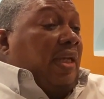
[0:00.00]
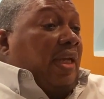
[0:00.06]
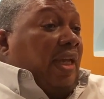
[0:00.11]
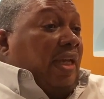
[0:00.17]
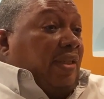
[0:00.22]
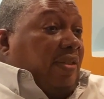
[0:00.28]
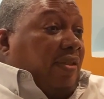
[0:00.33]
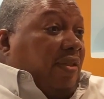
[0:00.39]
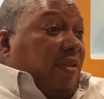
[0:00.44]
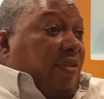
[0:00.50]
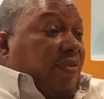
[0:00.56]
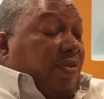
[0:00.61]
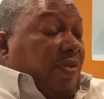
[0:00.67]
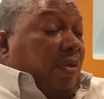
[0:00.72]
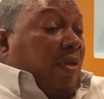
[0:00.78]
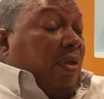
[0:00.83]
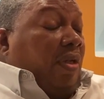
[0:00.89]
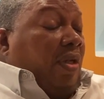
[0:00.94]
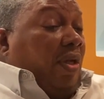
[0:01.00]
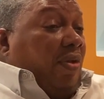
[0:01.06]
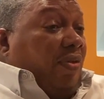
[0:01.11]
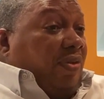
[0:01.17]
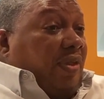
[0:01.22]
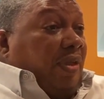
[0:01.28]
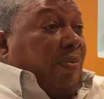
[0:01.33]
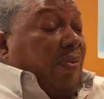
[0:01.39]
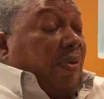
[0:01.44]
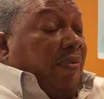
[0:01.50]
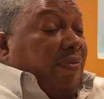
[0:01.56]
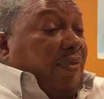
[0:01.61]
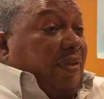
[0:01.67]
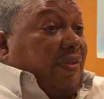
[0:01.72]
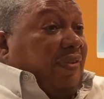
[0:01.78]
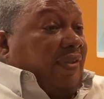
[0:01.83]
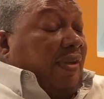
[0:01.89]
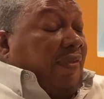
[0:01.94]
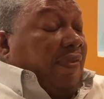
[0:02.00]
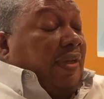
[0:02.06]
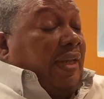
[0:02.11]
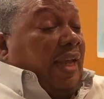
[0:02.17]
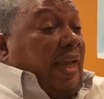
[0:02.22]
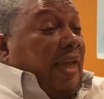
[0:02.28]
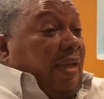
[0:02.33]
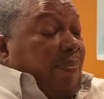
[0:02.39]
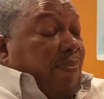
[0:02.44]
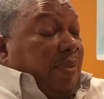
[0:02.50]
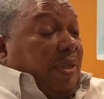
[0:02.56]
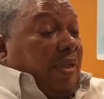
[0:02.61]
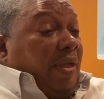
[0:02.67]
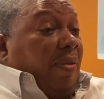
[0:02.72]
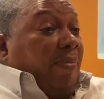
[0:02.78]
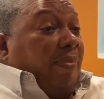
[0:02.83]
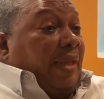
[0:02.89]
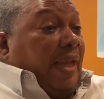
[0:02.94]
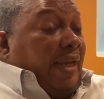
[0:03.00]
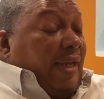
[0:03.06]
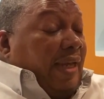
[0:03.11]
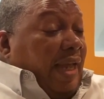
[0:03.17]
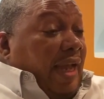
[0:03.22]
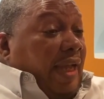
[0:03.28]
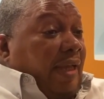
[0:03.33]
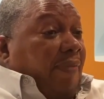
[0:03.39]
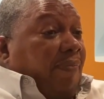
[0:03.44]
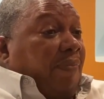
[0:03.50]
until the store closed at roughly 7 to 8 p.m. that night.